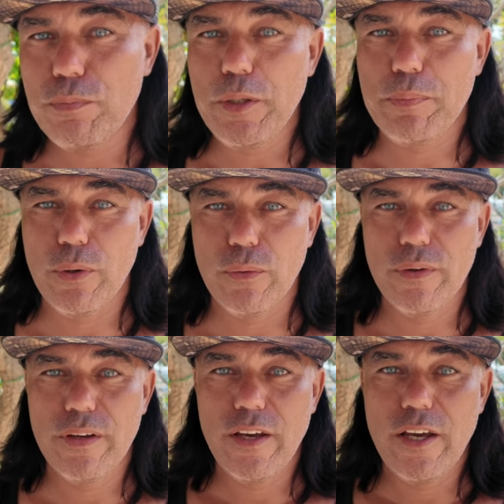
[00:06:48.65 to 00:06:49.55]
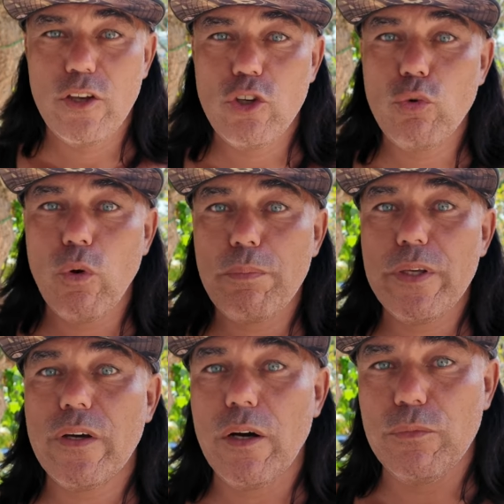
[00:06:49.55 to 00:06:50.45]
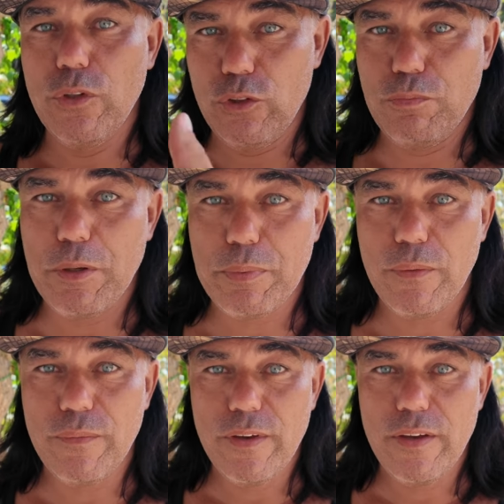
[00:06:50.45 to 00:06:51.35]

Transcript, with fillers: people, you will become those people.